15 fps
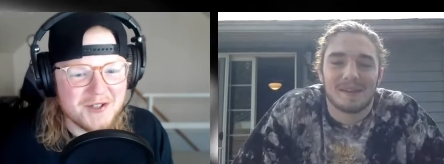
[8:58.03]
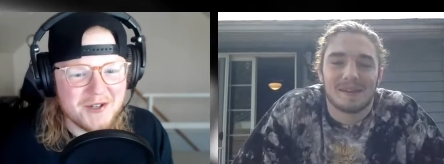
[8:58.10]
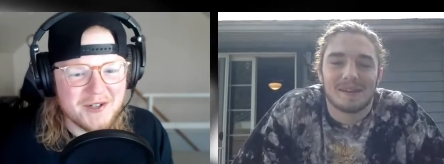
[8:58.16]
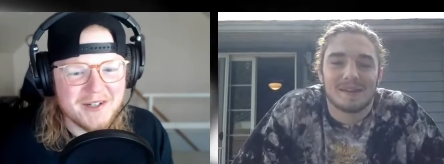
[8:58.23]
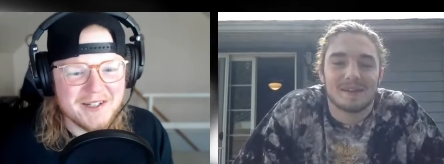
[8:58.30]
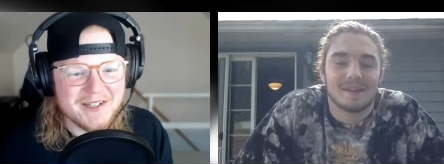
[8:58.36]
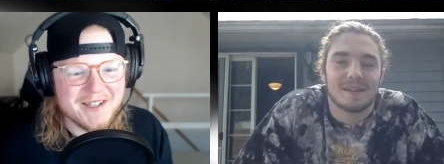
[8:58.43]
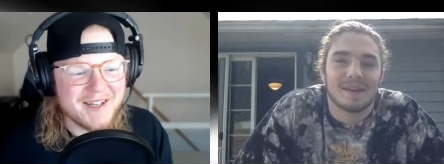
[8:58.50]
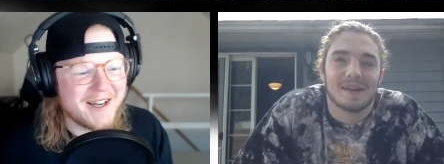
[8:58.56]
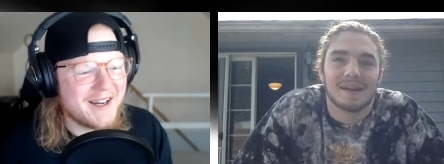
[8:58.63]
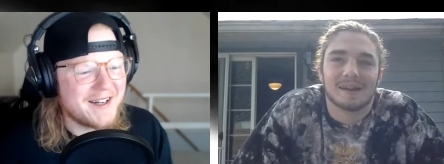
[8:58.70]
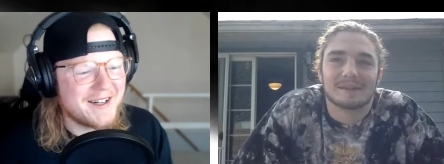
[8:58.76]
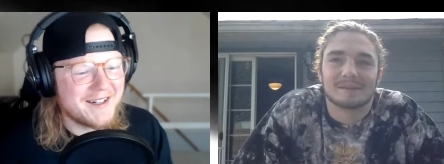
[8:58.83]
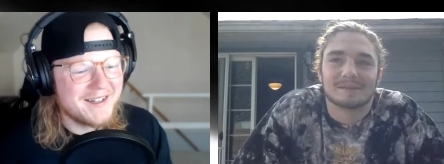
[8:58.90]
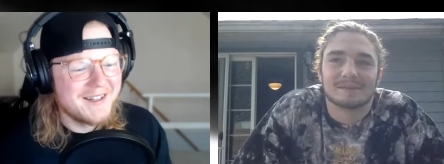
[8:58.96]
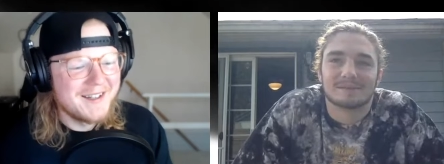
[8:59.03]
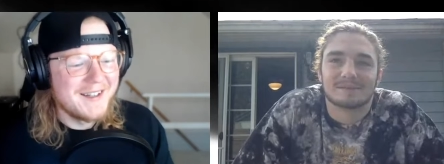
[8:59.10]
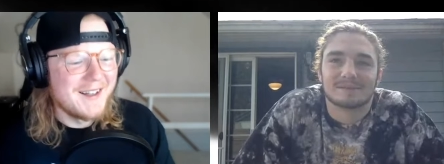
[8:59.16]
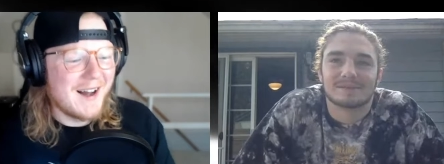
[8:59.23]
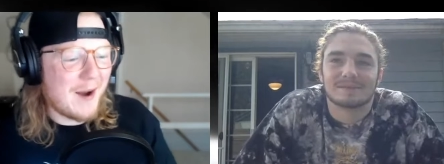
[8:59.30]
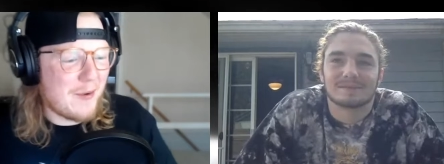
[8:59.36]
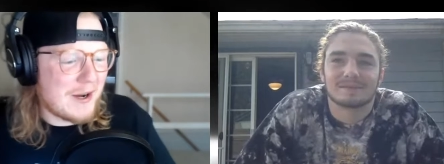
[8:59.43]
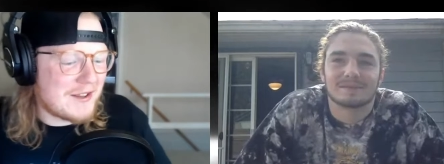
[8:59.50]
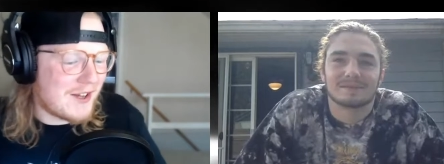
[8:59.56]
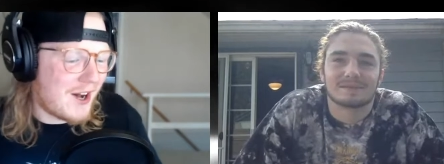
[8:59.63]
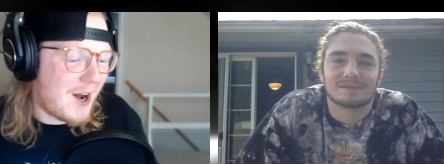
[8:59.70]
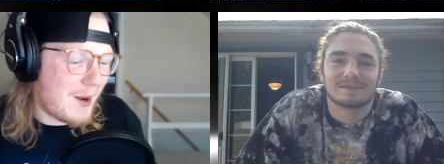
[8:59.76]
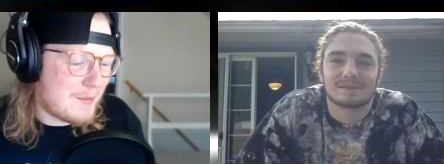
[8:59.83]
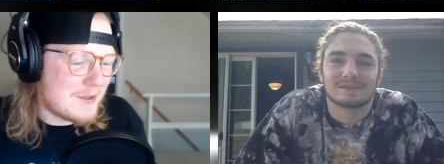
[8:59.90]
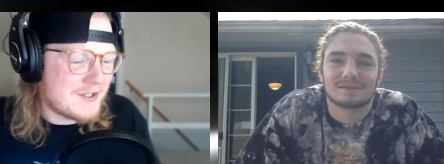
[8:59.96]
Speaker 1: So it's like I went
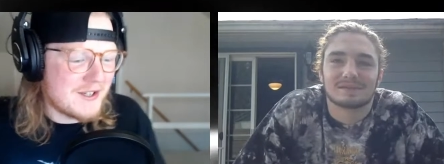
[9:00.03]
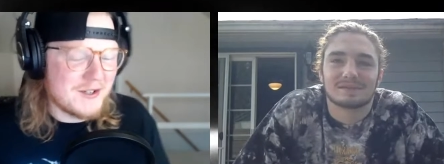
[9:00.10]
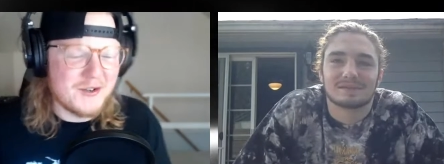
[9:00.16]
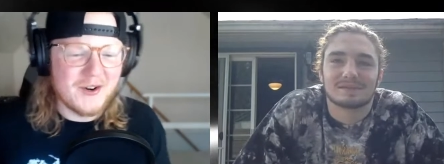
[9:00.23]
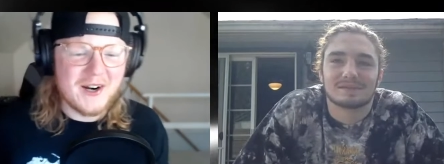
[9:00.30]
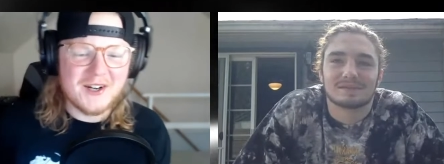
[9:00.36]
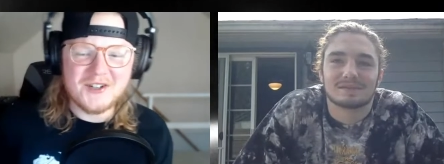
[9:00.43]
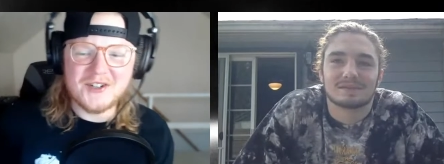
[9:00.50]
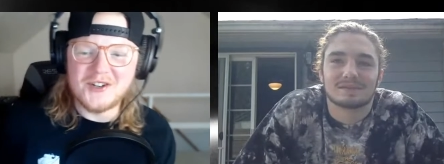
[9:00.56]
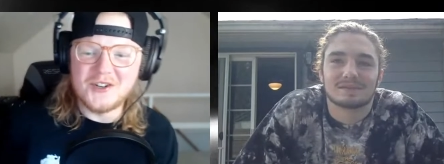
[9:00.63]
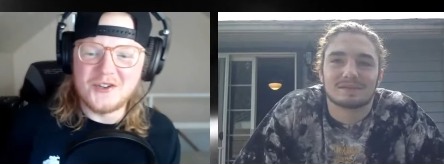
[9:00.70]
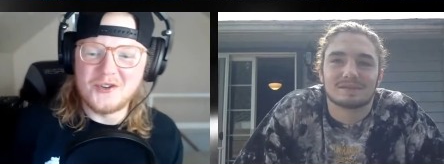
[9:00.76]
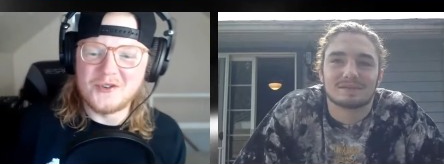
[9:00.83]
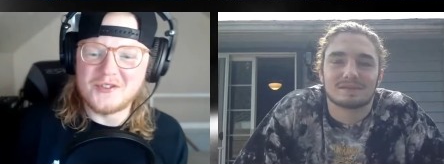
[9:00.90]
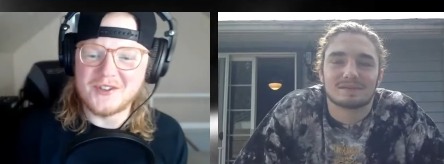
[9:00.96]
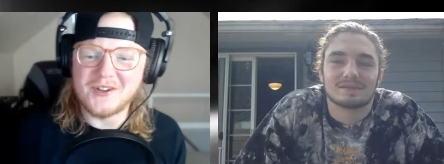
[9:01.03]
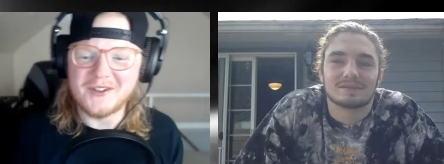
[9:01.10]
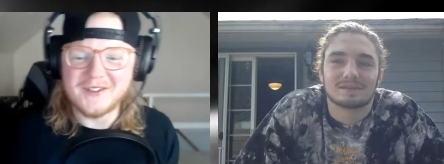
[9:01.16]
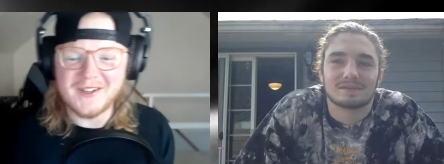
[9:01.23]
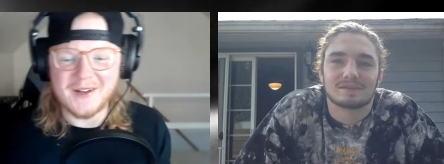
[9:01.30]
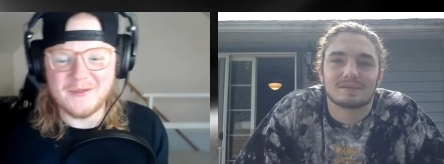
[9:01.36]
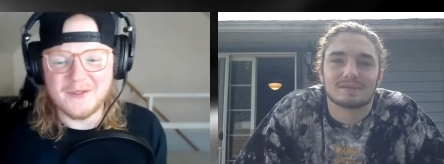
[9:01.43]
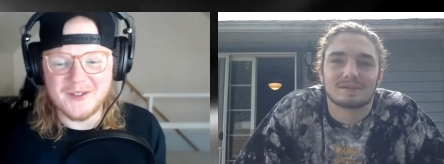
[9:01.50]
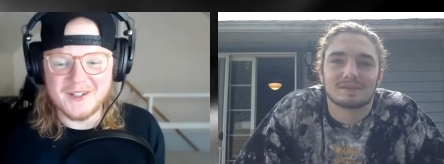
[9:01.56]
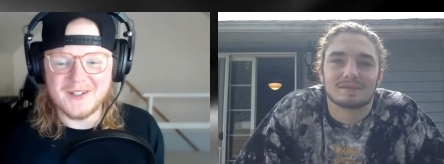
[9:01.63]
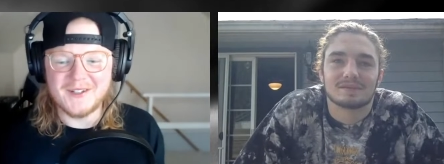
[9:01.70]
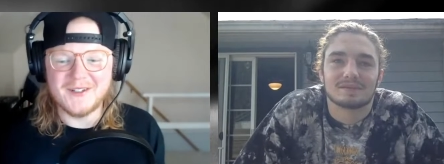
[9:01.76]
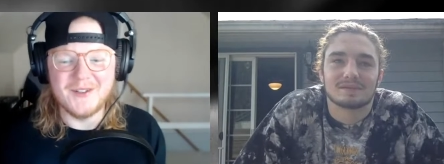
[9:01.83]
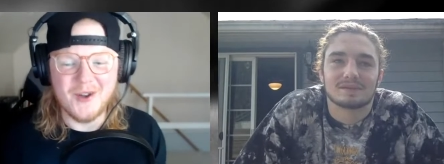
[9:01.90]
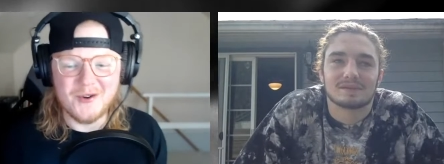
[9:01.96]
the opposite direction of you. So
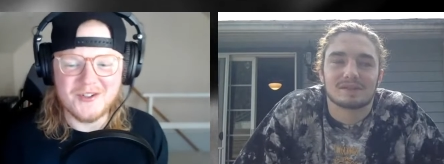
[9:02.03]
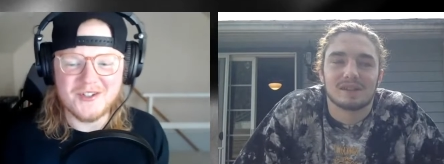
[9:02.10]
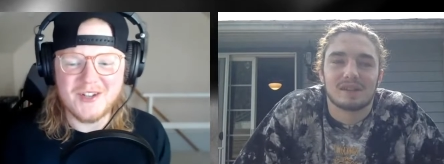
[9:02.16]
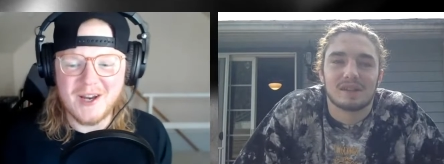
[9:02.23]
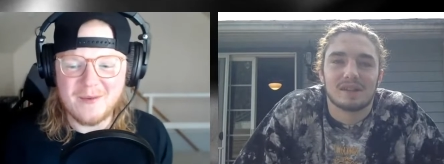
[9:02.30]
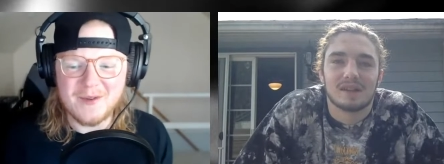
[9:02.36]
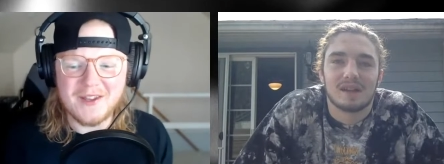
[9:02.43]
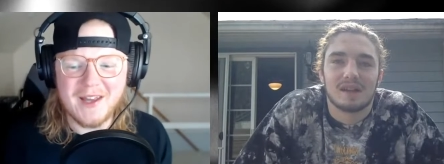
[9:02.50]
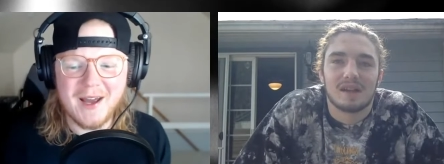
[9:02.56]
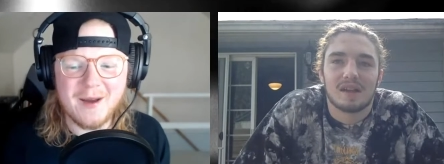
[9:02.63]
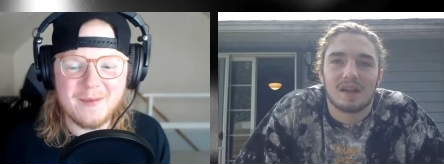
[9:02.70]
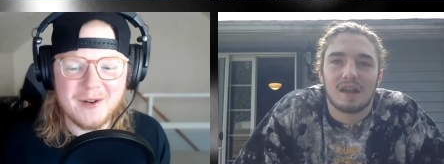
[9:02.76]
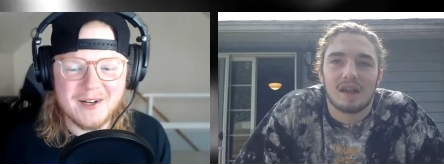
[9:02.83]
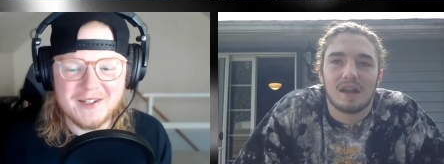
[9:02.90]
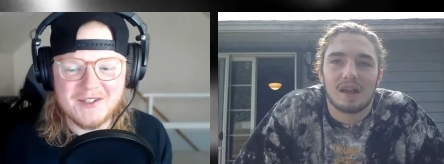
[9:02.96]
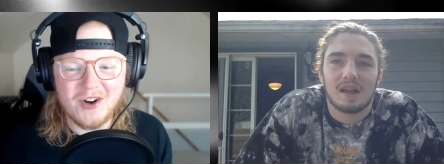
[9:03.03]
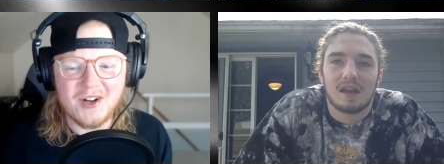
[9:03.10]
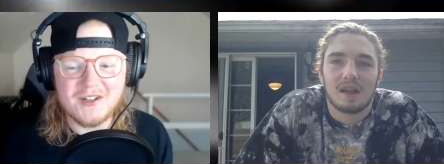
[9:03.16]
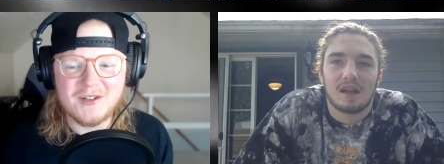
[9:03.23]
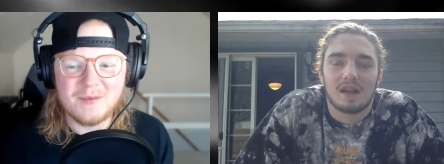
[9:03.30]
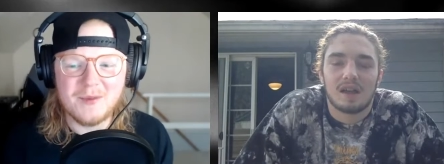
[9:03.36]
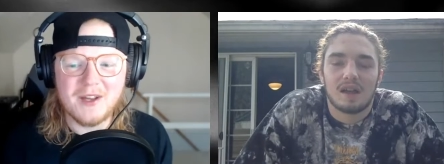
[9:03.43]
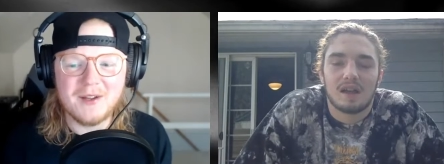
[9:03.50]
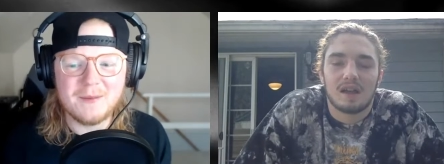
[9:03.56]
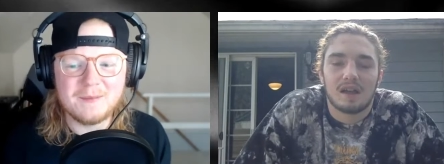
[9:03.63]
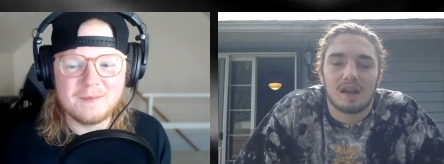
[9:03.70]
definitely no shame in that, man. It's awesome